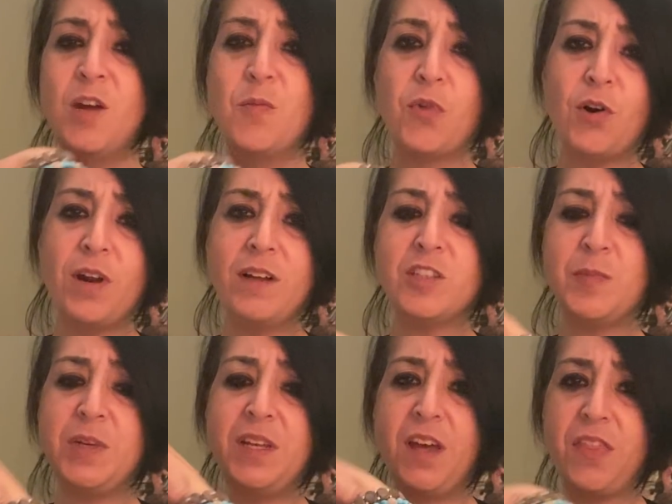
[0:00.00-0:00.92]
Pronouns
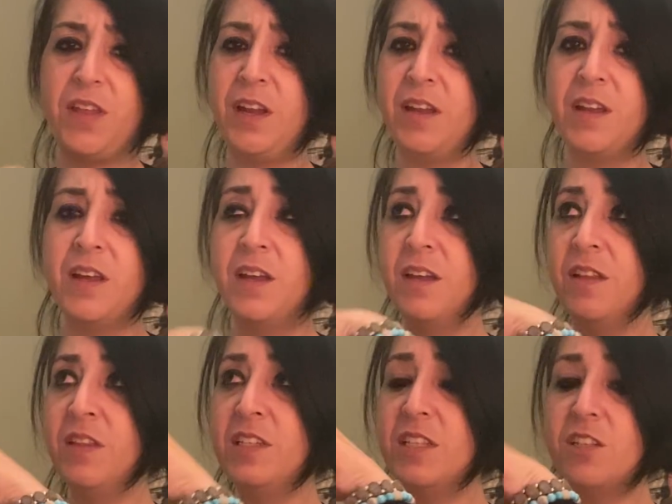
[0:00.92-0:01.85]
mean nothing.
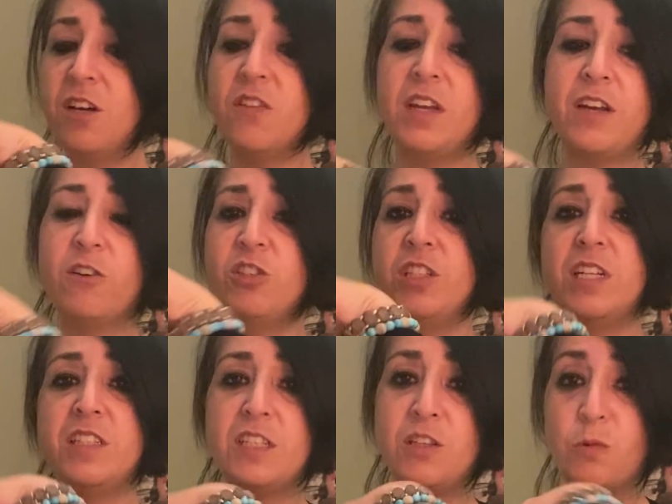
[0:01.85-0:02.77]
This is all the energy
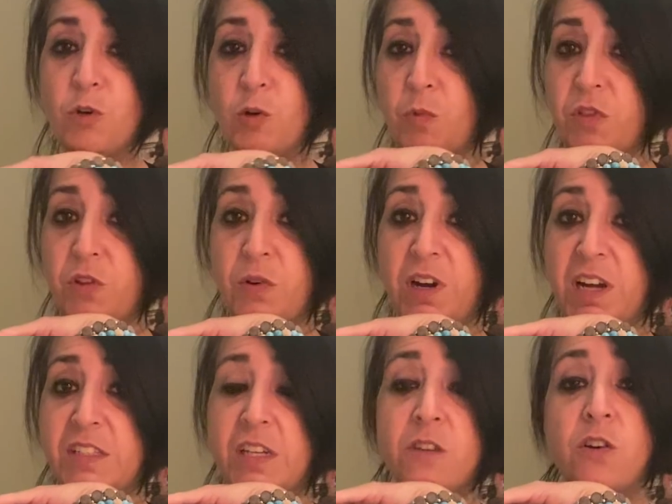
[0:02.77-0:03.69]
that's in the room with you
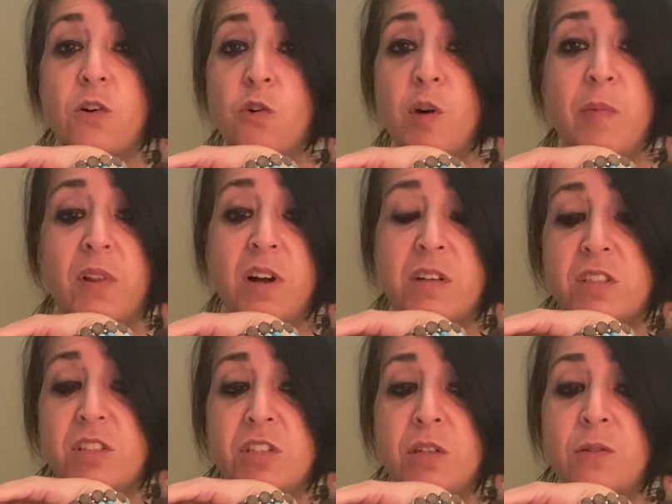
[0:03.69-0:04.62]
guys. I don't know who it
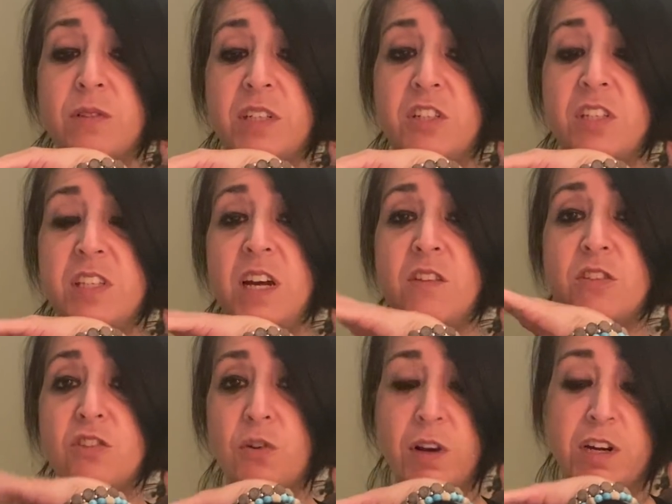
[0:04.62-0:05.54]
belongs to. It's just how the
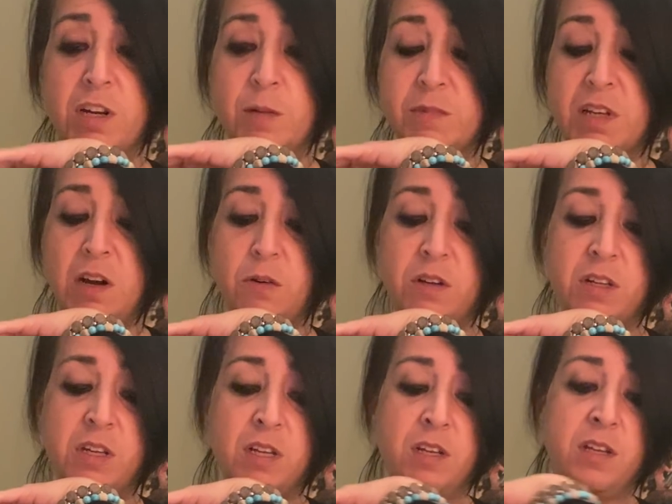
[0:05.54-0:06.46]
story comes out.
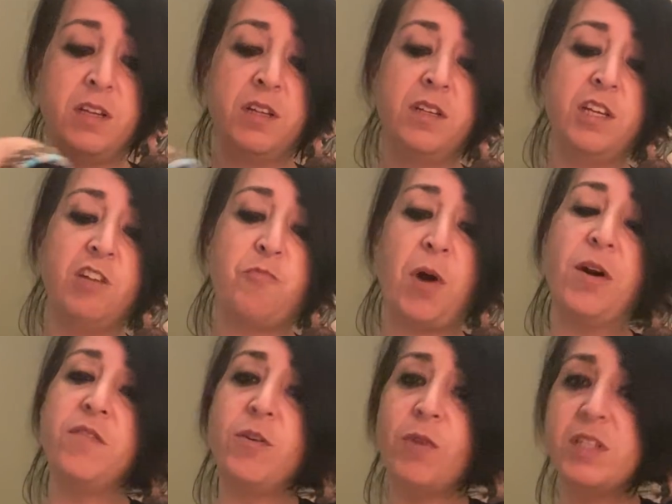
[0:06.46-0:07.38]
If
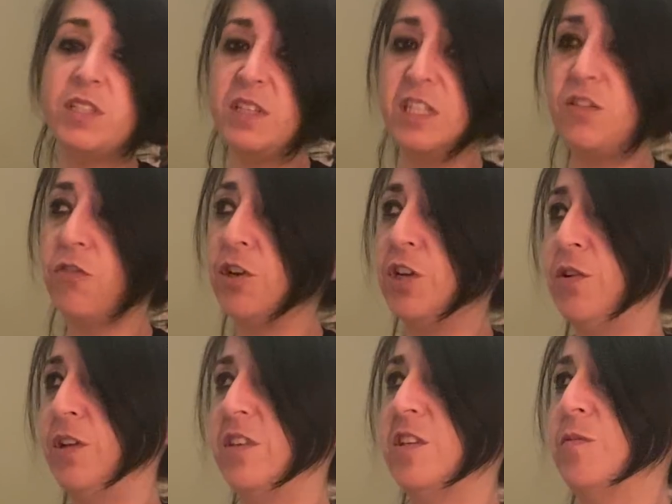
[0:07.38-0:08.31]
part of it resonates for
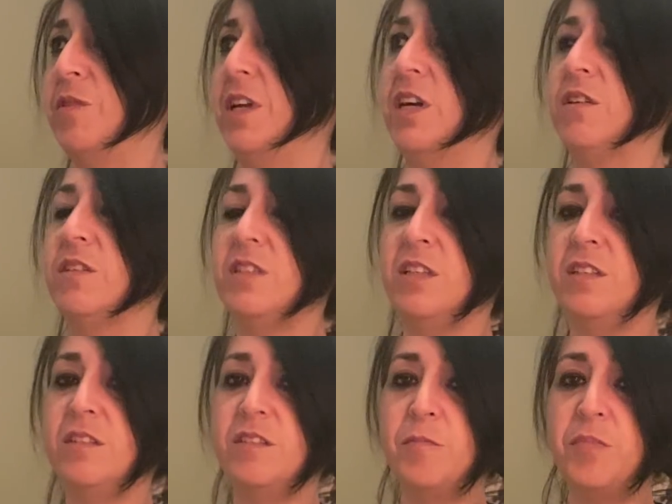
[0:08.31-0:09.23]
you and somebody else,
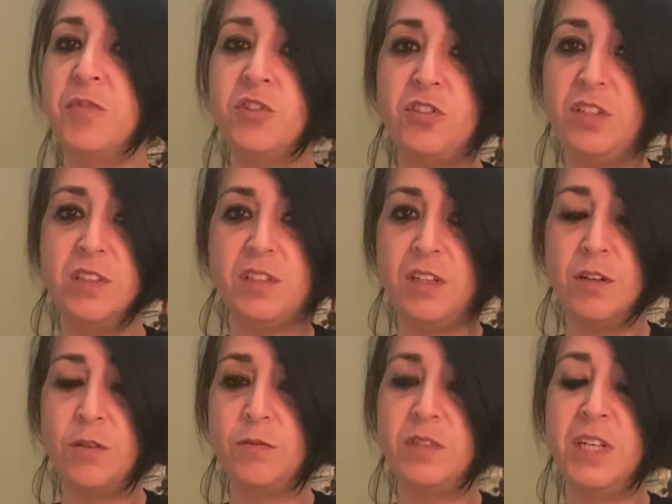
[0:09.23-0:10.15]
then, you
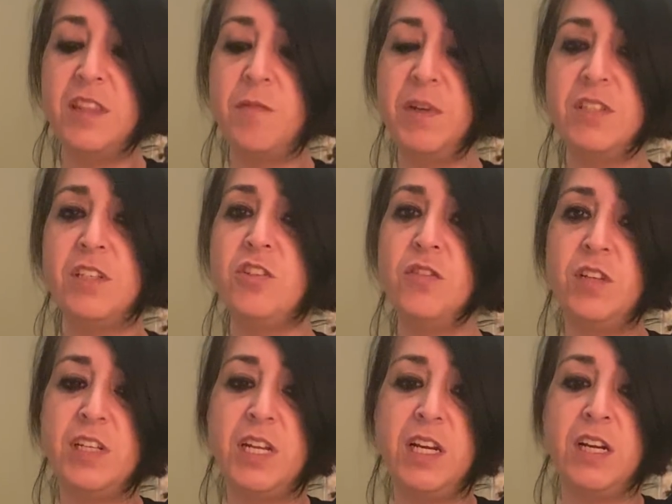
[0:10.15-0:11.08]
know, get the message you
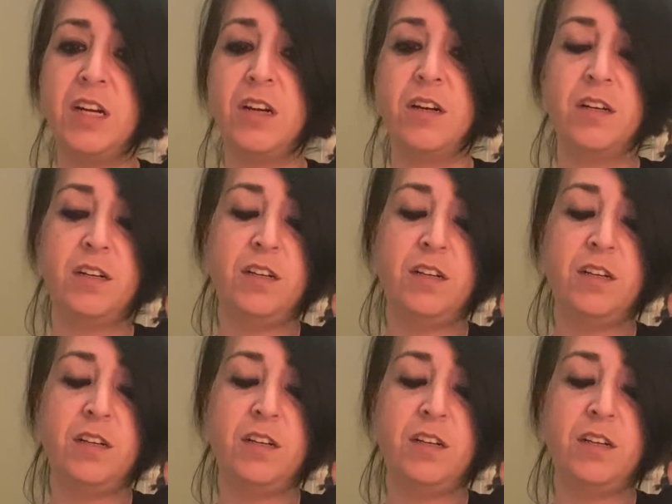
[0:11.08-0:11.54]
need to hear.